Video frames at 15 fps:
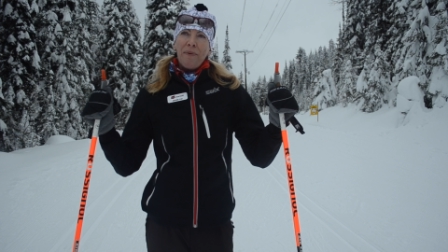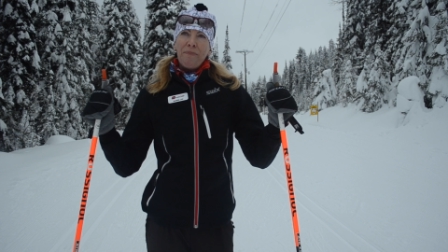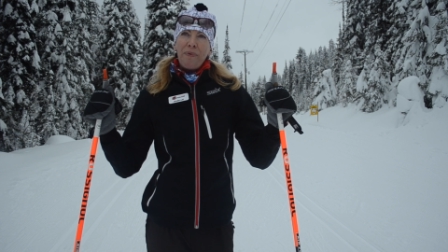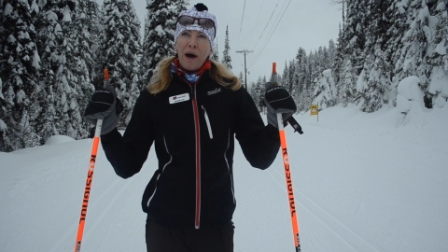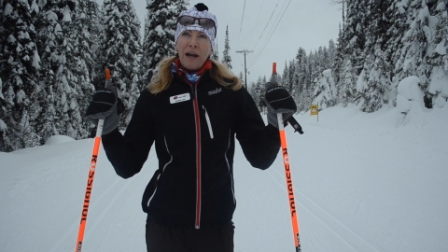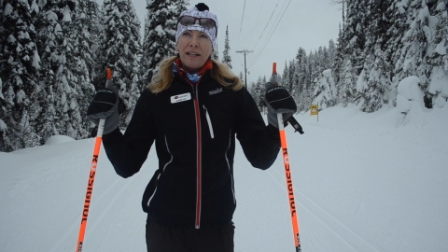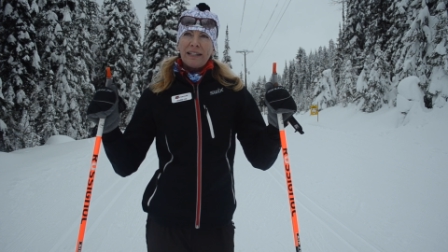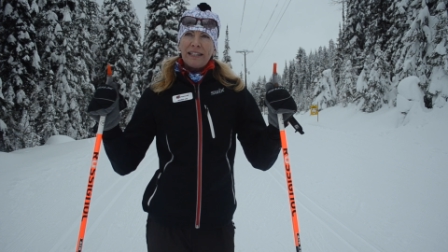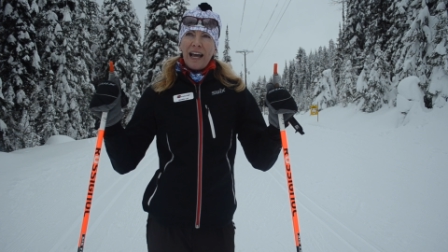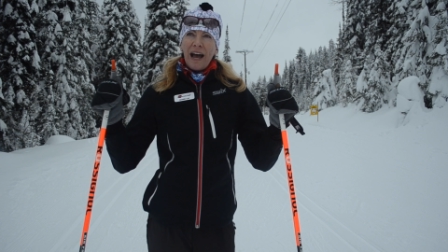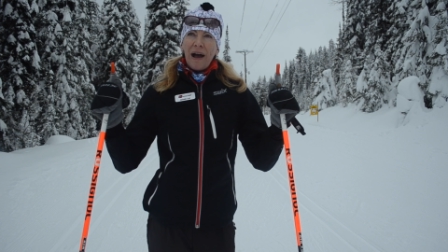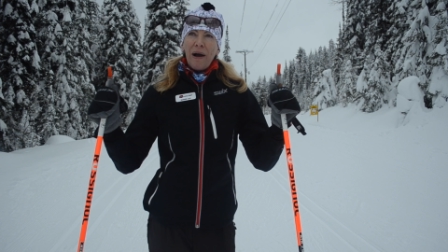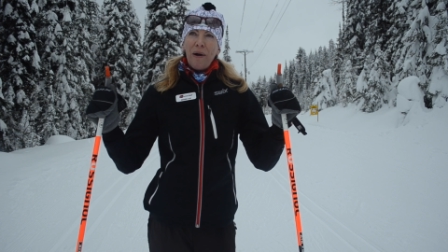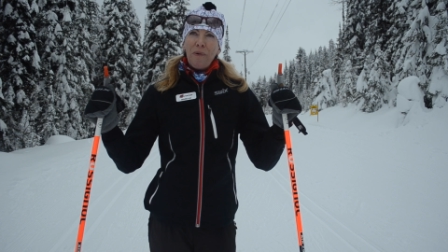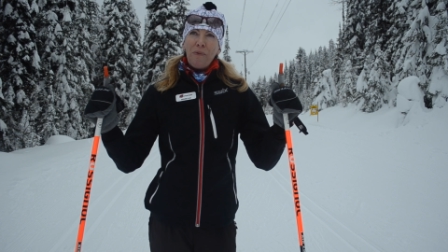but
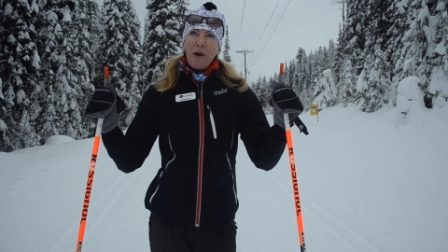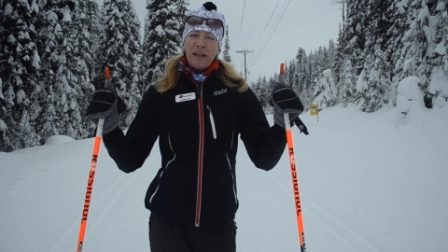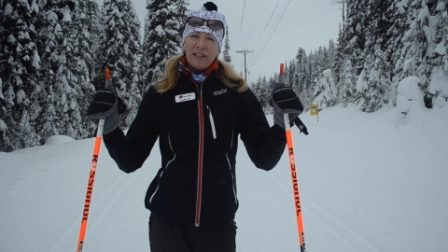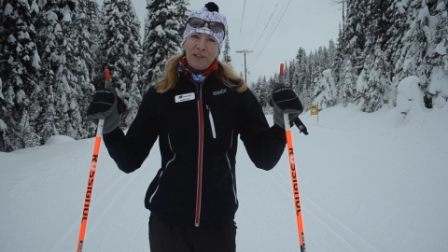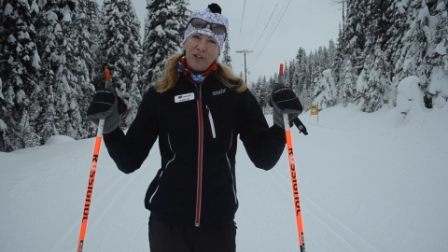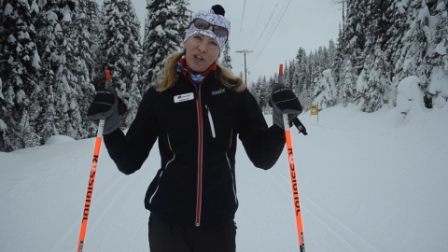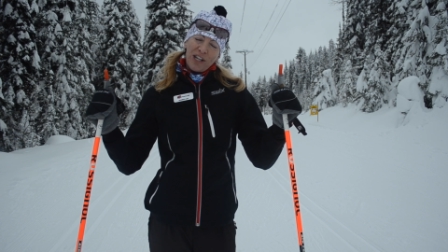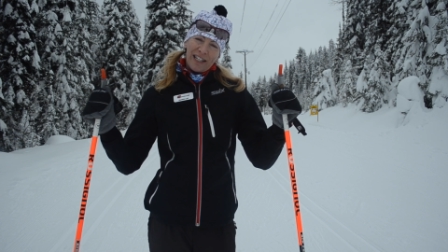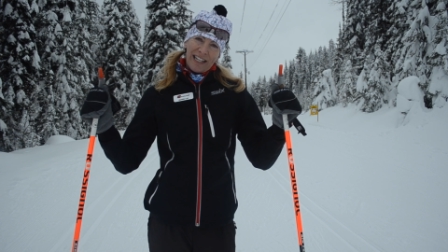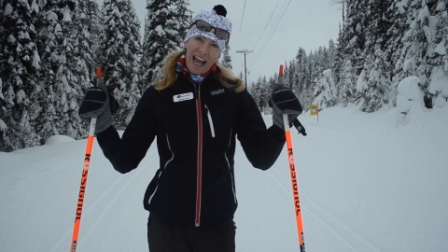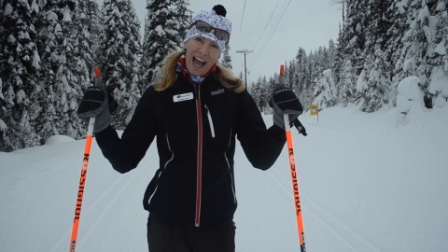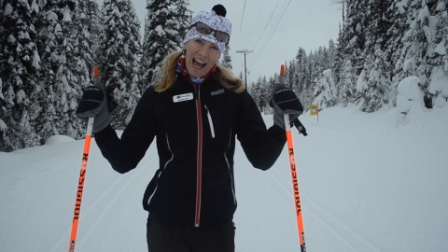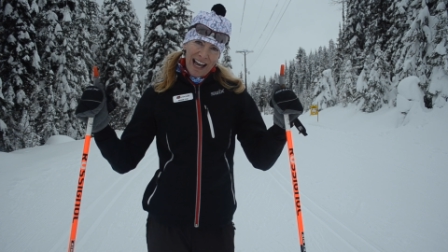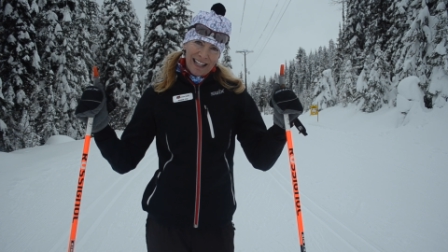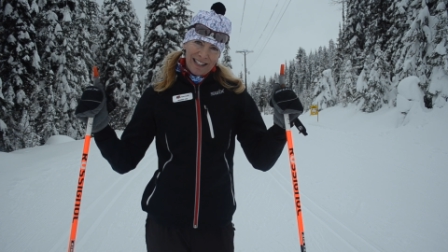uh, what's just
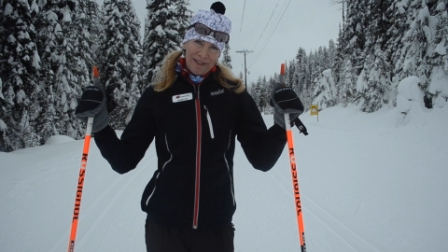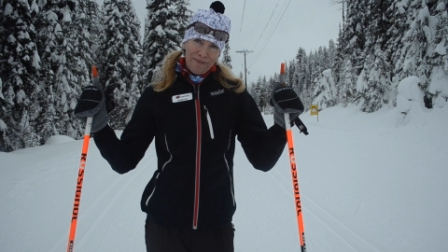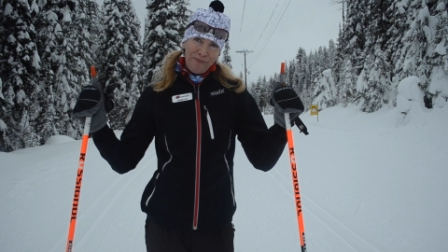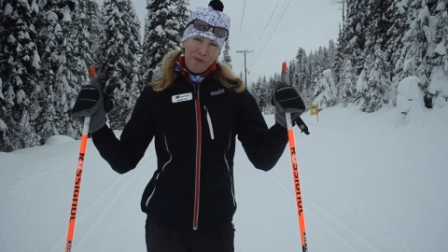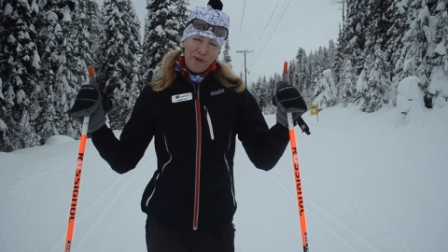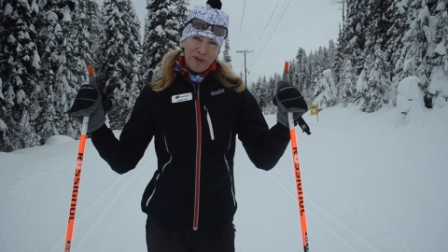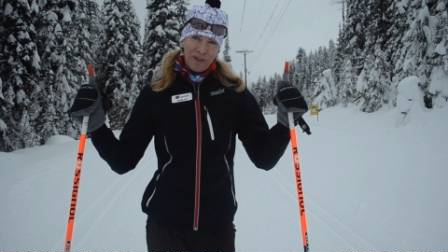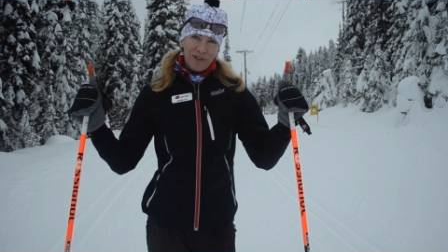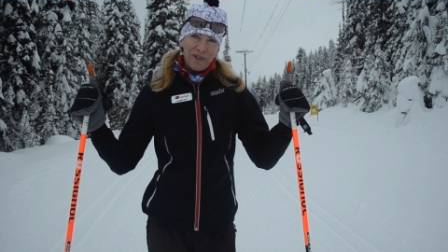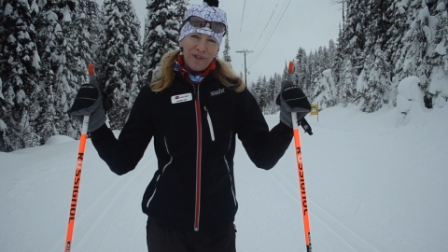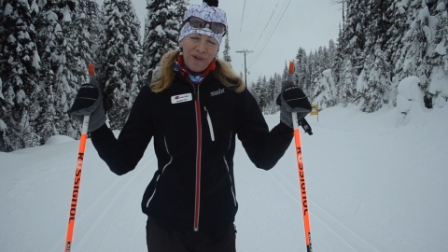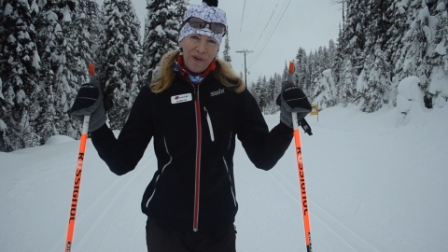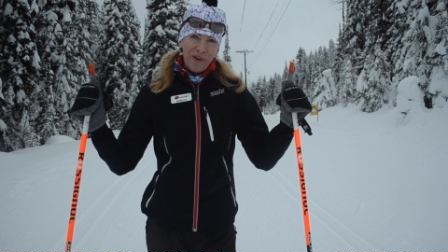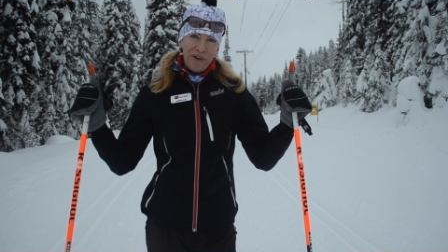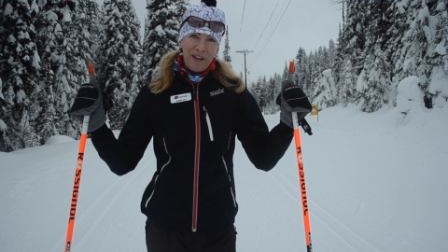as important
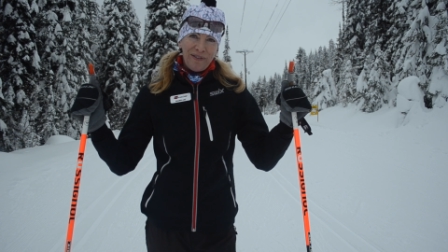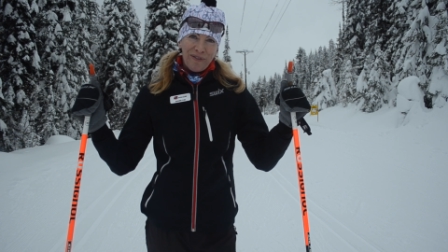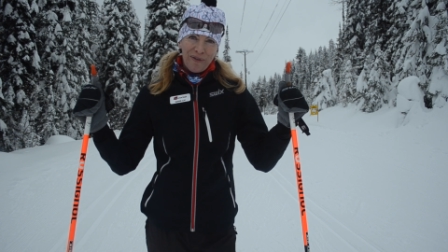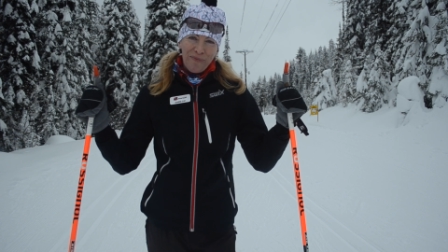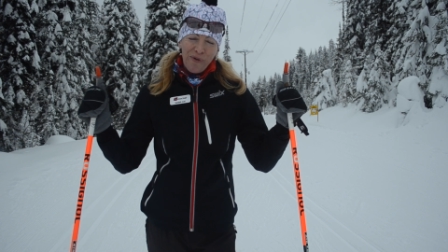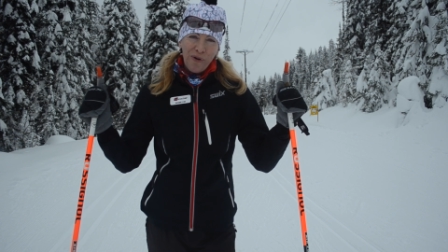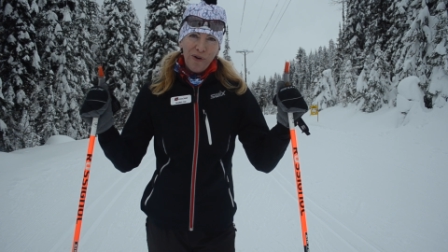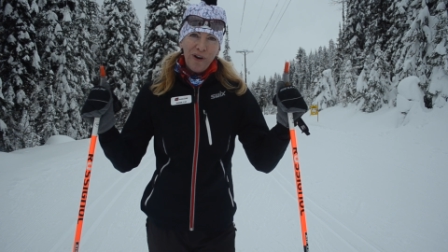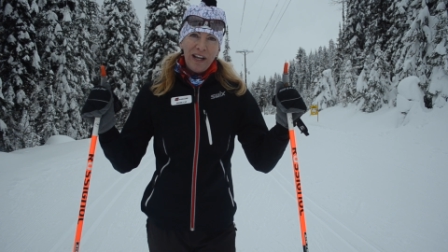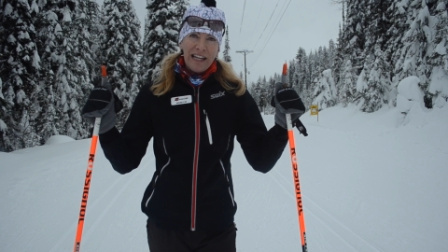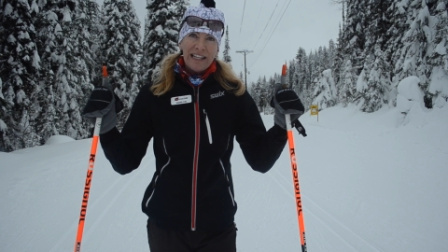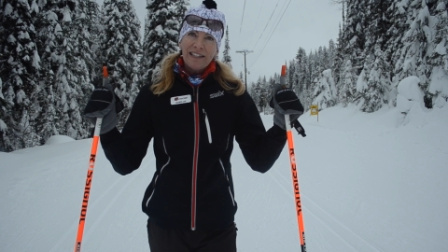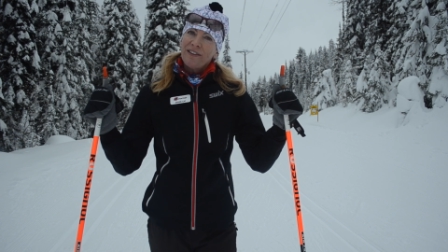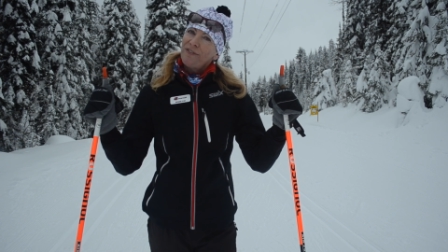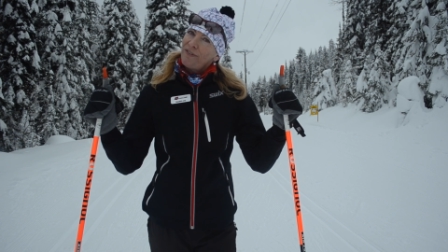or even more
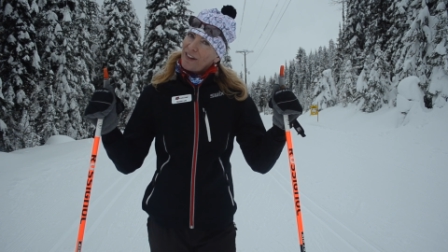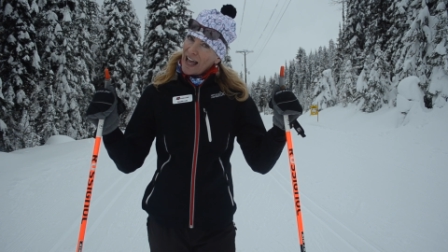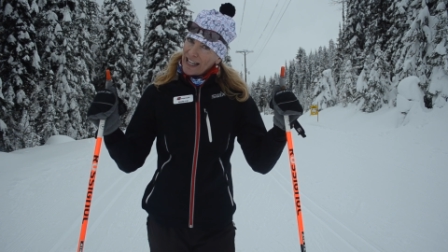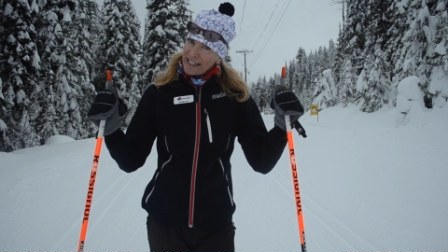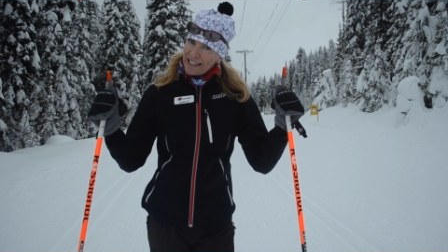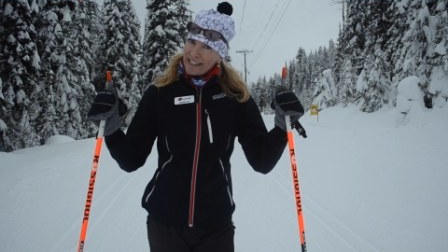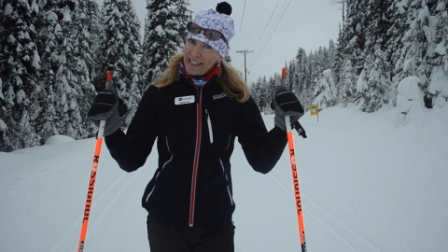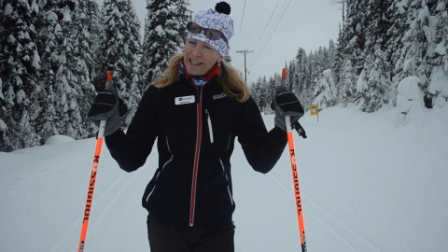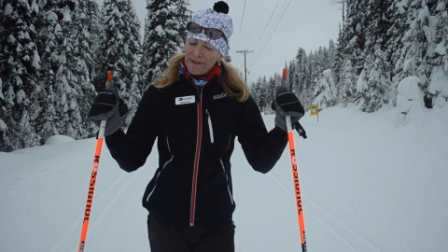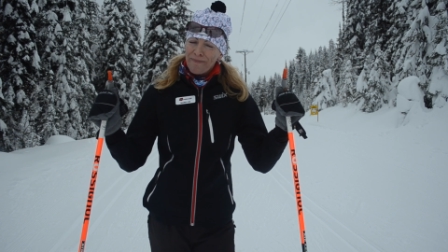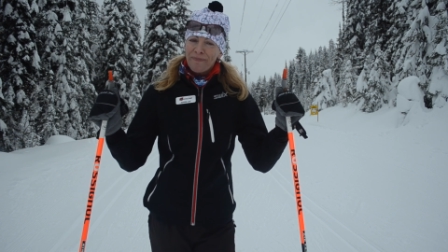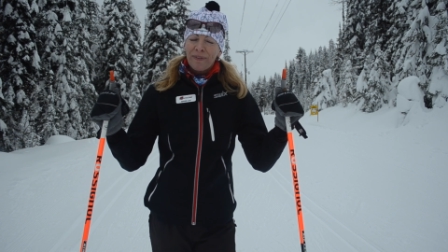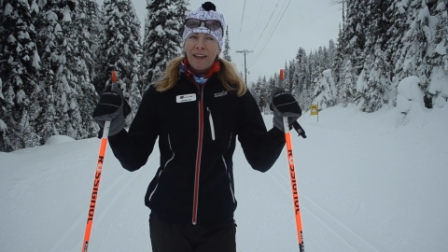is a flat ski.